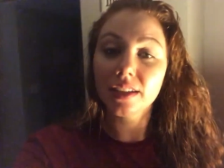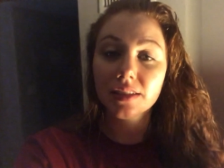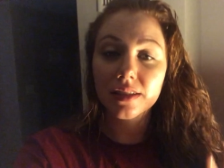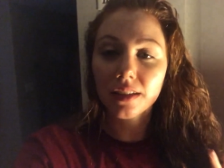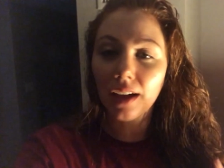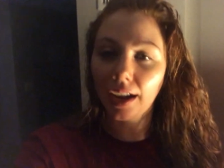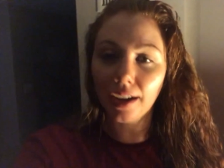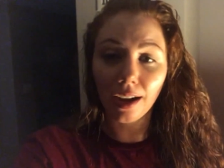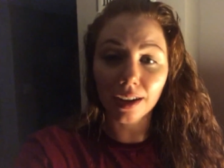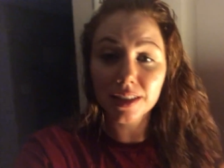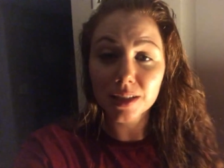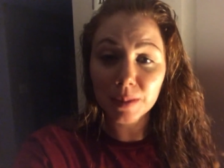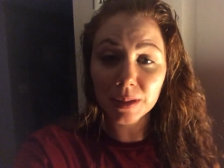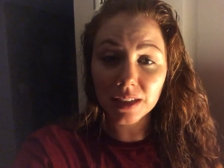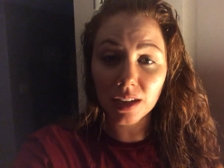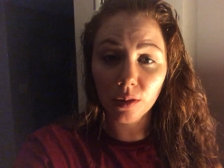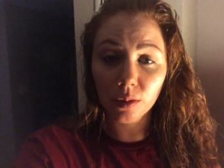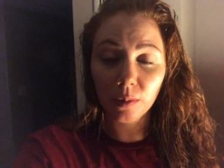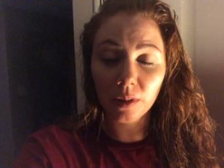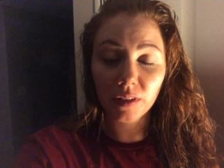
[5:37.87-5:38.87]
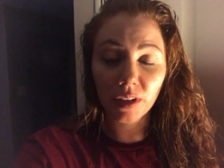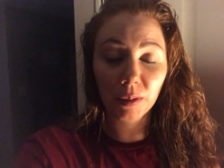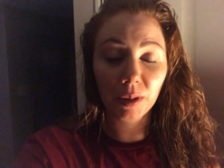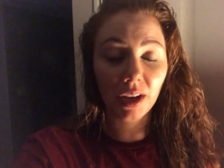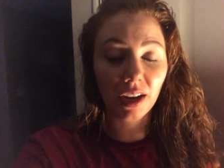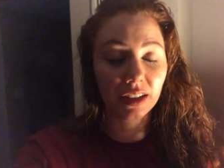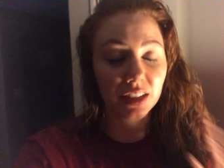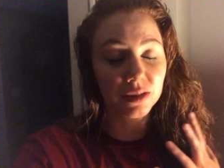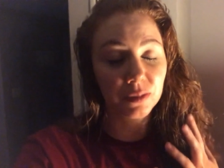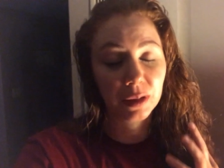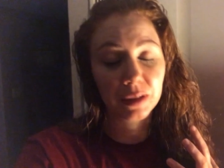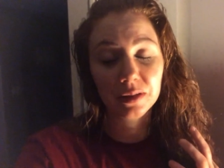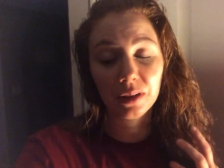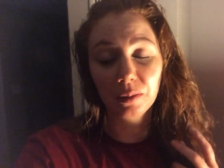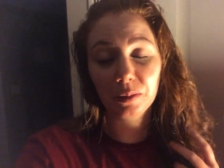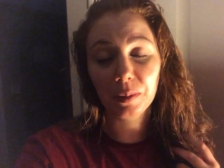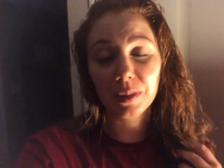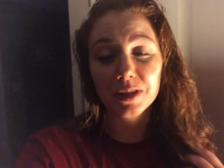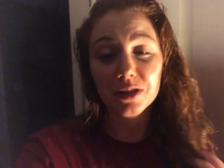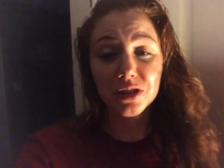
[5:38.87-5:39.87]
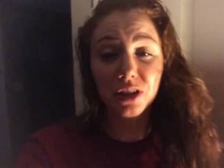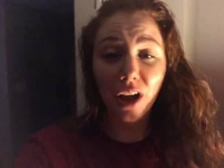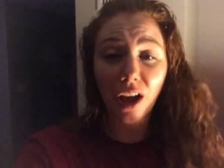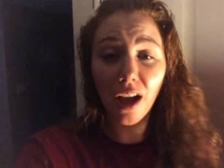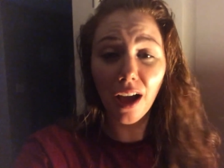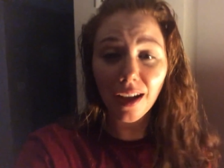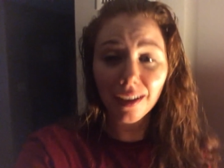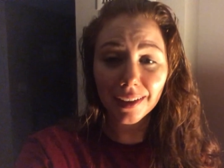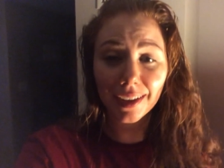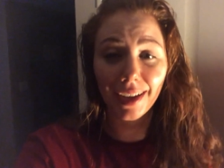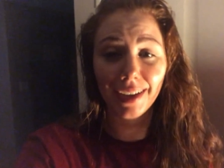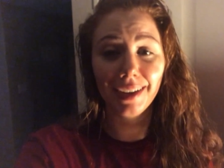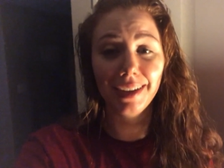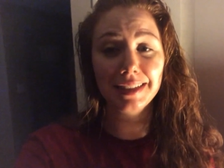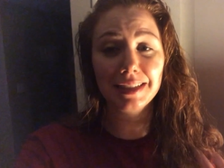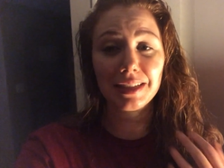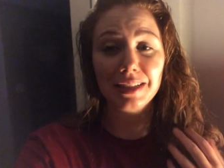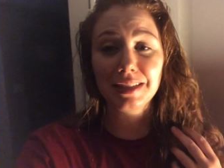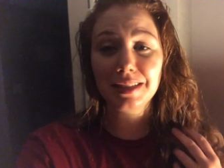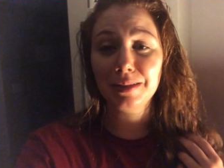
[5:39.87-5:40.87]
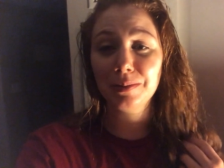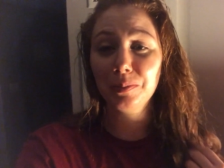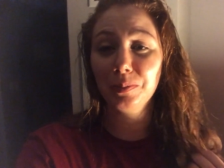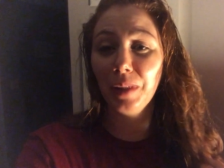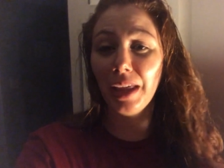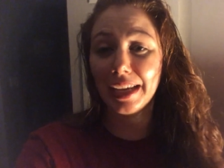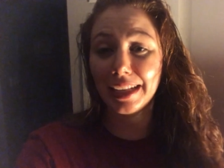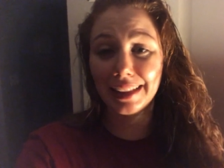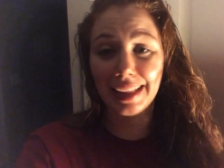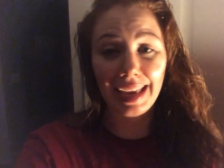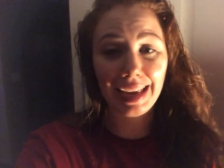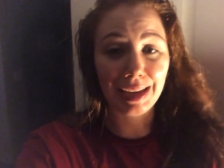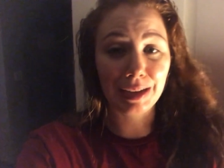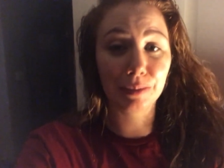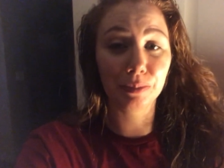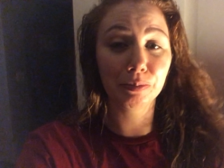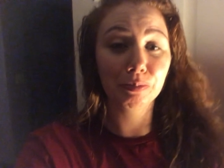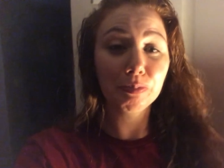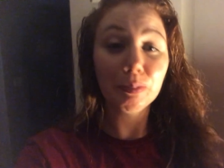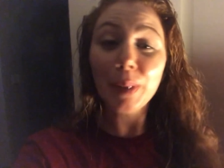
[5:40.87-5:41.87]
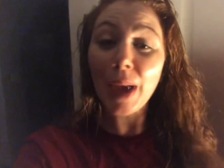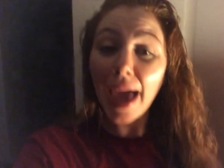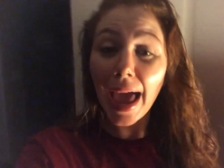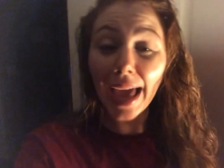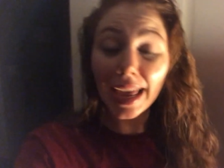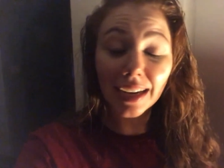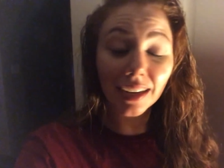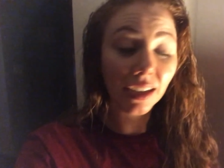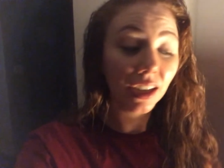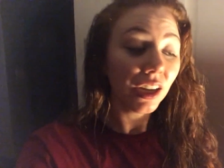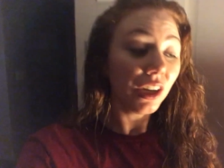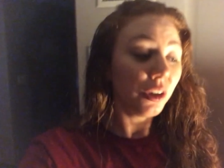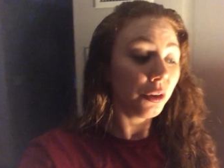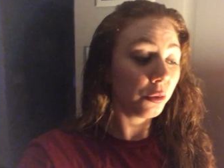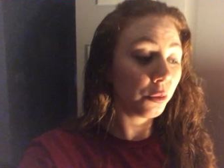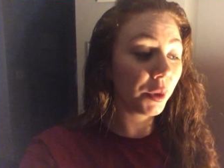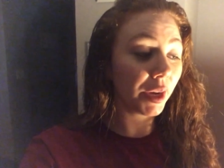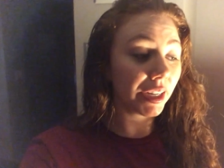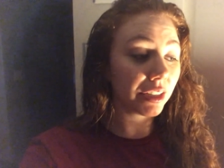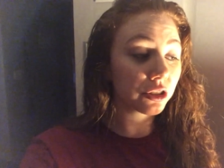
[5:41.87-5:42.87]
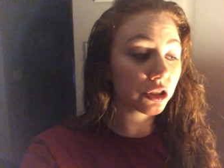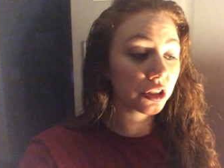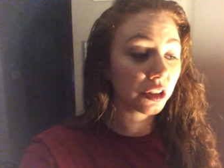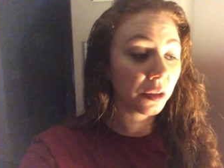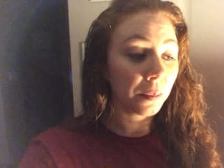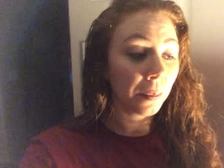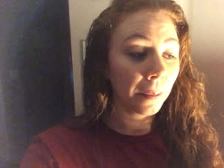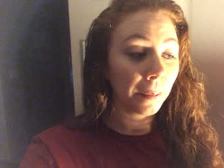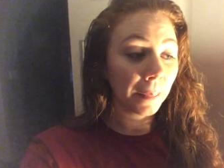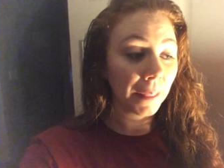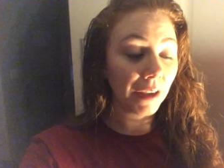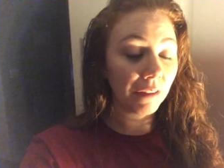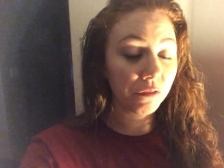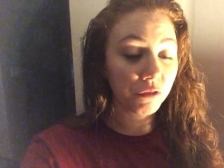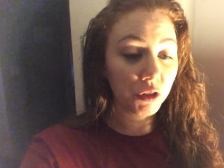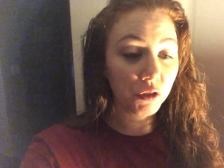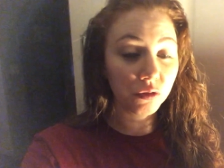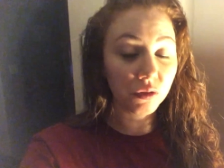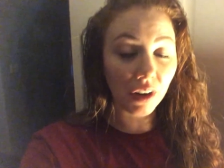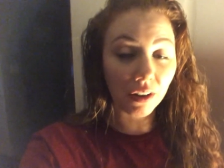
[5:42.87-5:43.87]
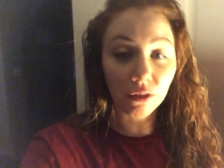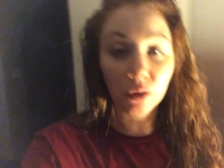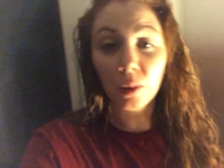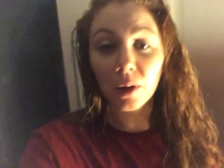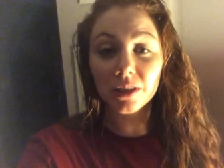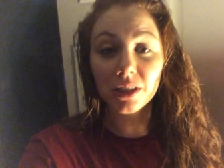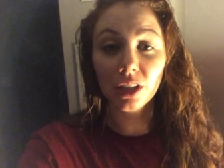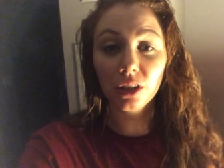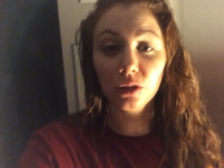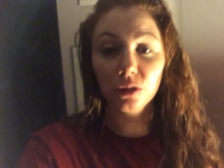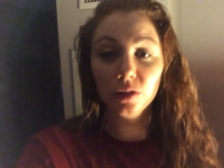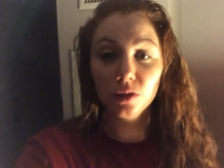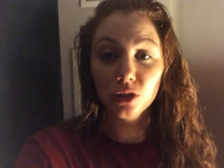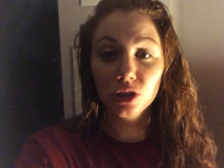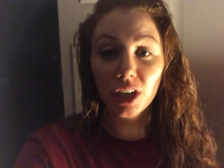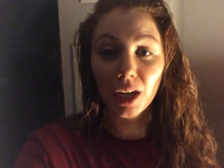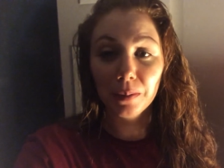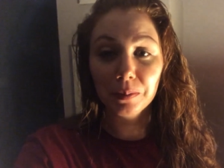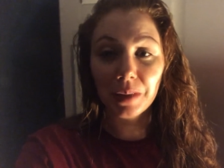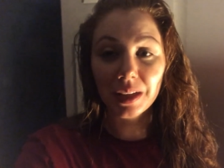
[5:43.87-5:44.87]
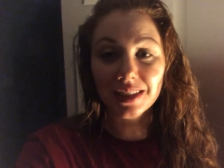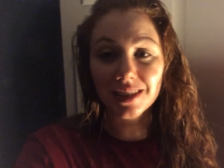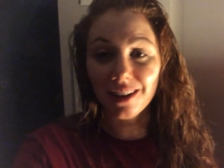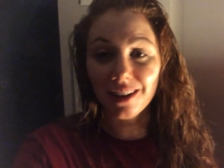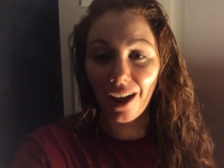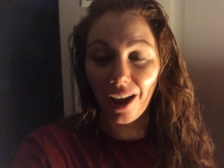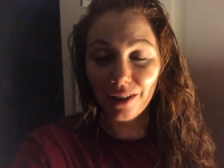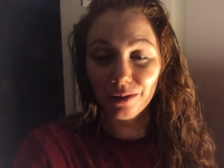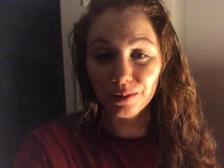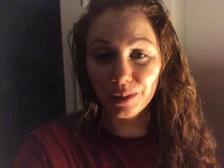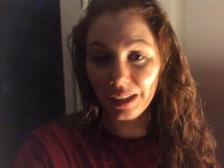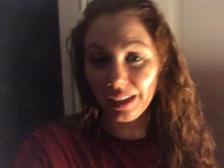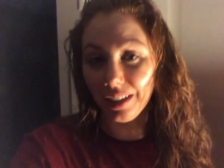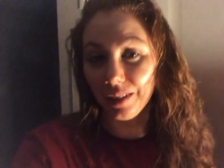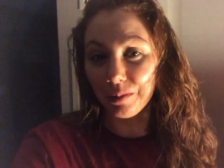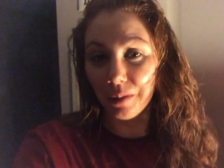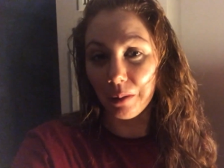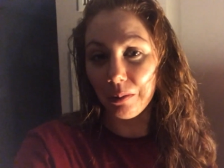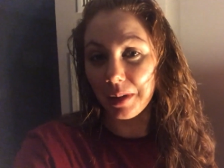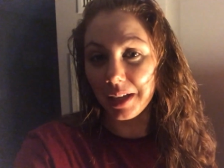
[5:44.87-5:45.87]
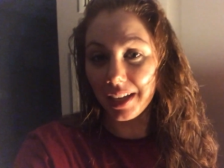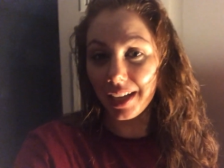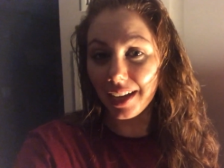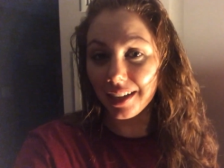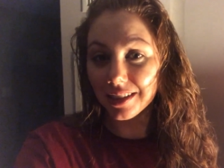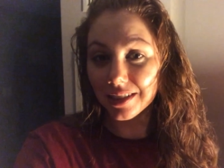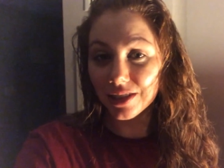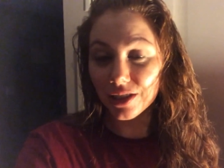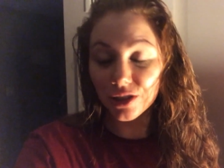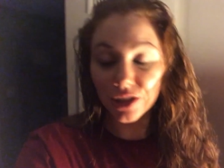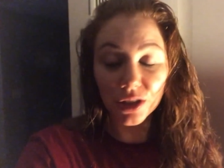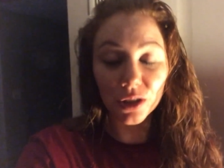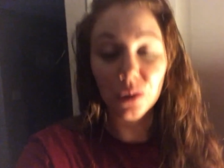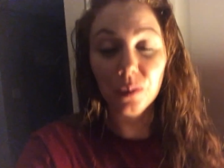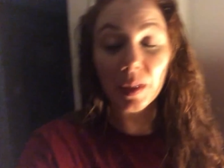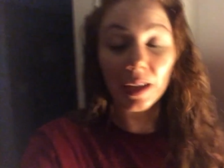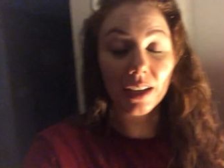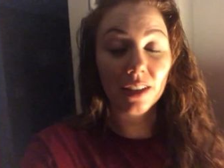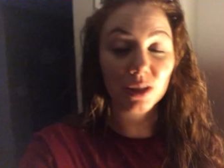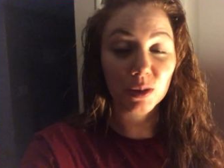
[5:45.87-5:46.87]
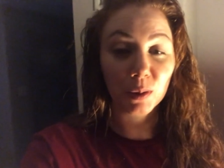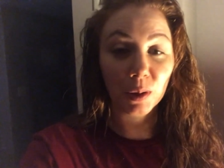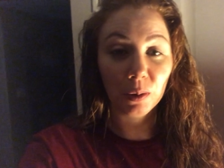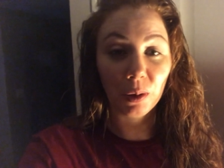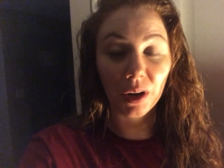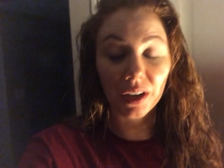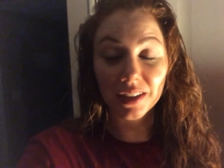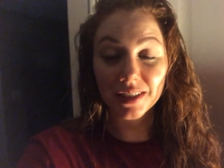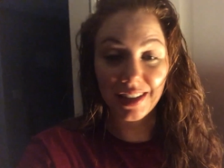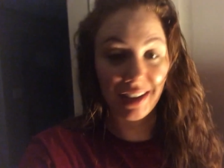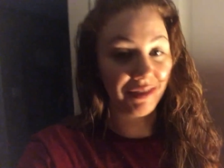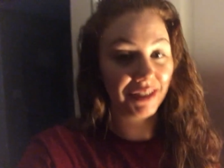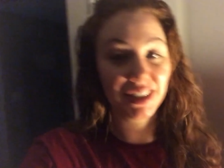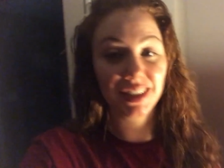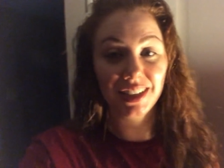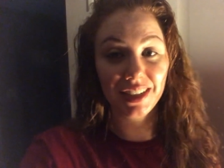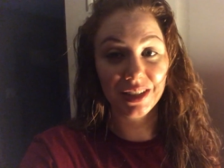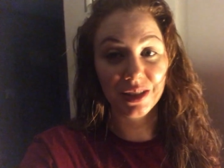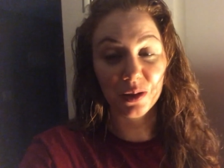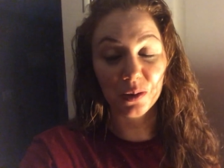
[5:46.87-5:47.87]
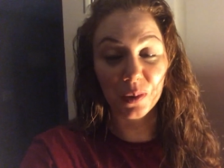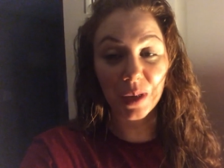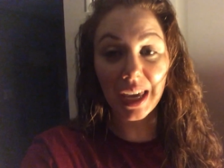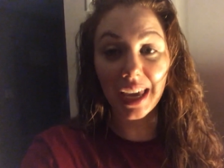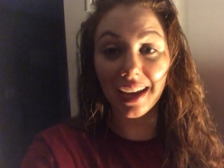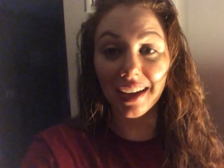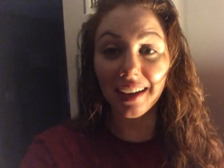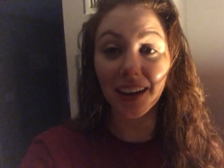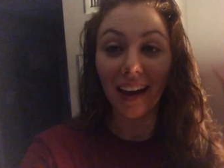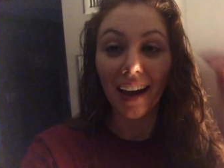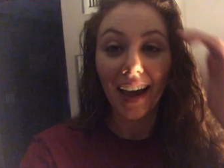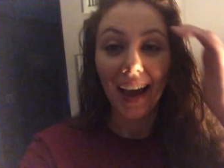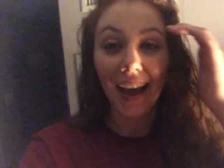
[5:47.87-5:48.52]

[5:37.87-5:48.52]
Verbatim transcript: I, I got to spend time with my family. I spent time with my dog. I got to like lay in bed, which if you've never worked on a cruise ship, that's not really what we get to do because we work seven days a week